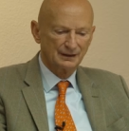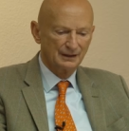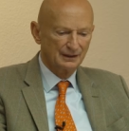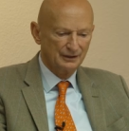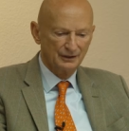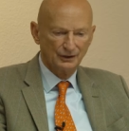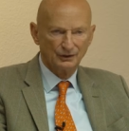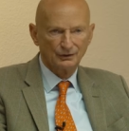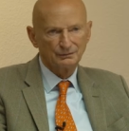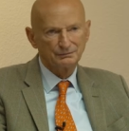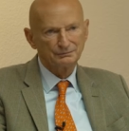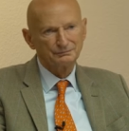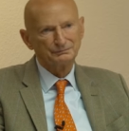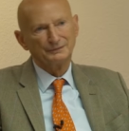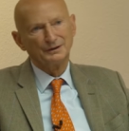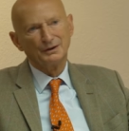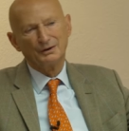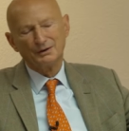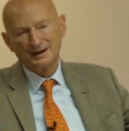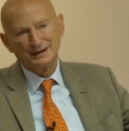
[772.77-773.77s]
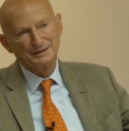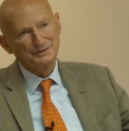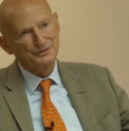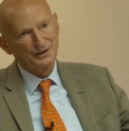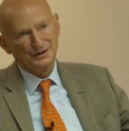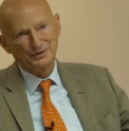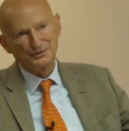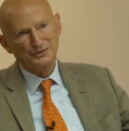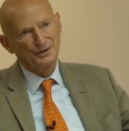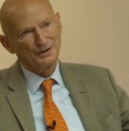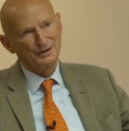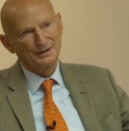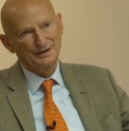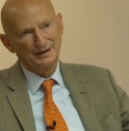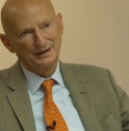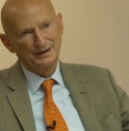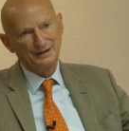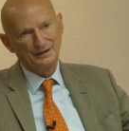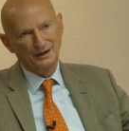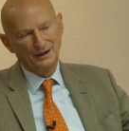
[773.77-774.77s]
No, no, I, I
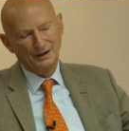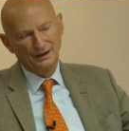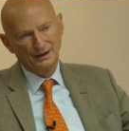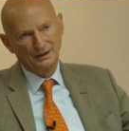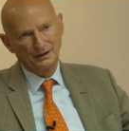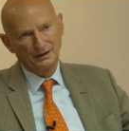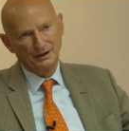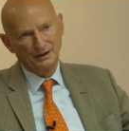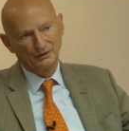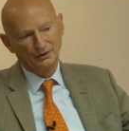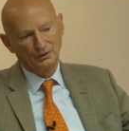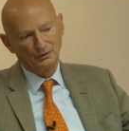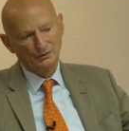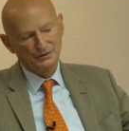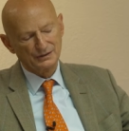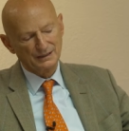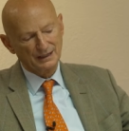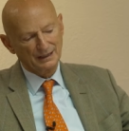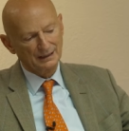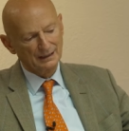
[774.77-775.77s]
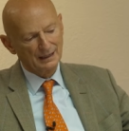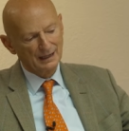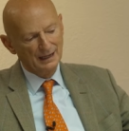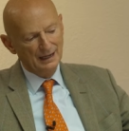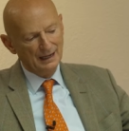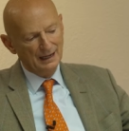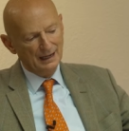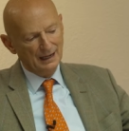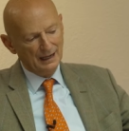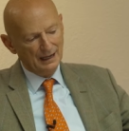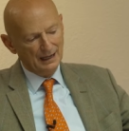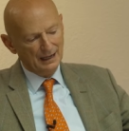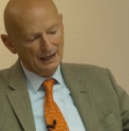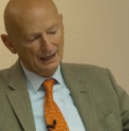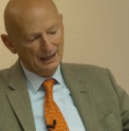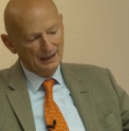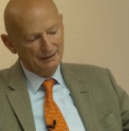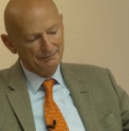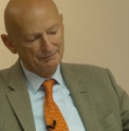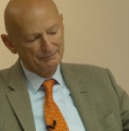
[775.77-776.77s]
certainly uh, I don't think.
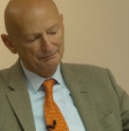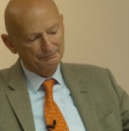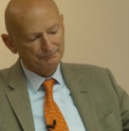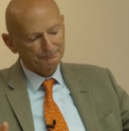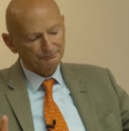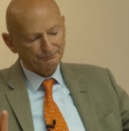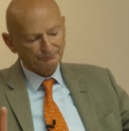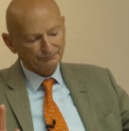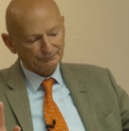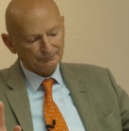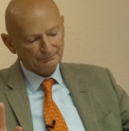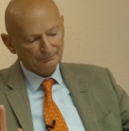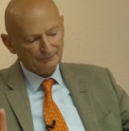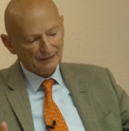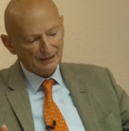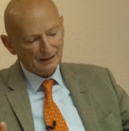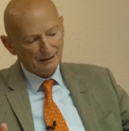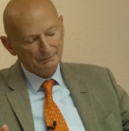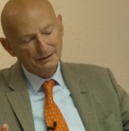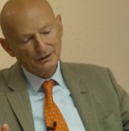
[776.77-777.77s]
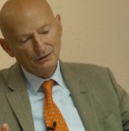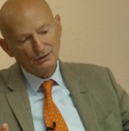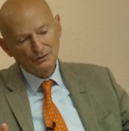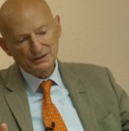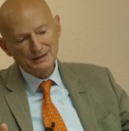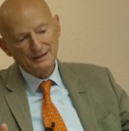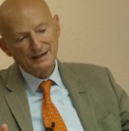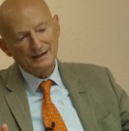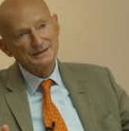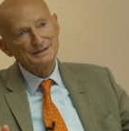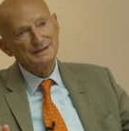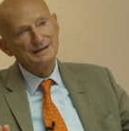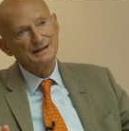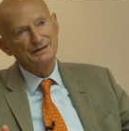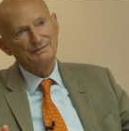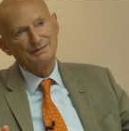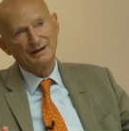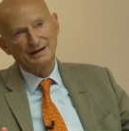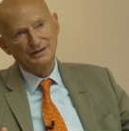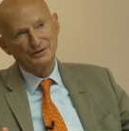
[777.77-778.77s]
Um, because it doesn't
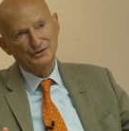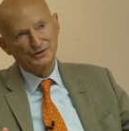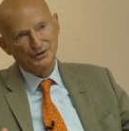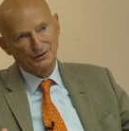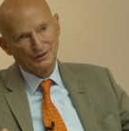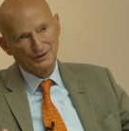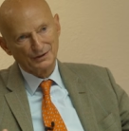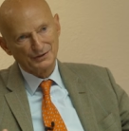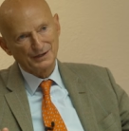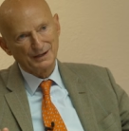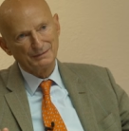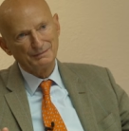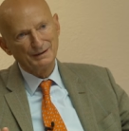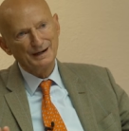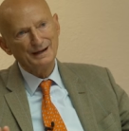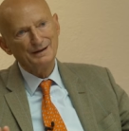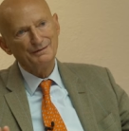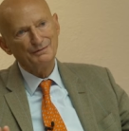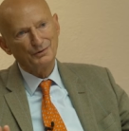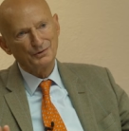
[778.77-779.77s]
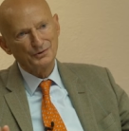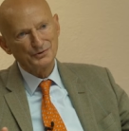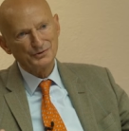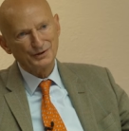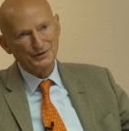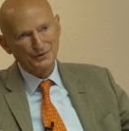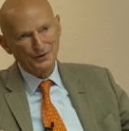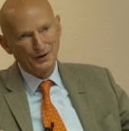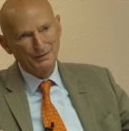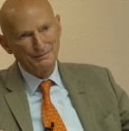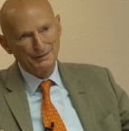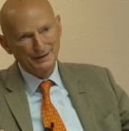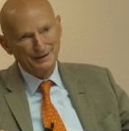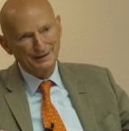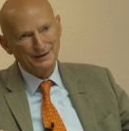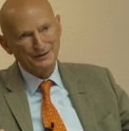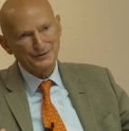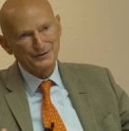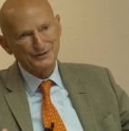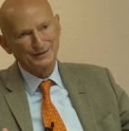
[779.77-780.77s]
leave any choice. I believe also in
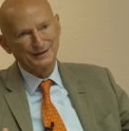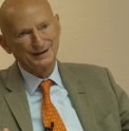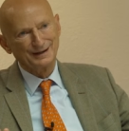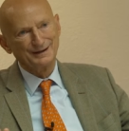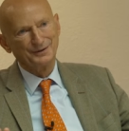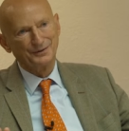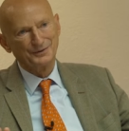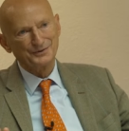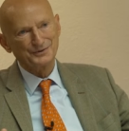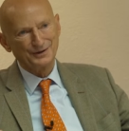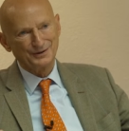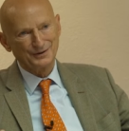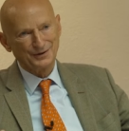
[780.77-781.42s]
competition and also in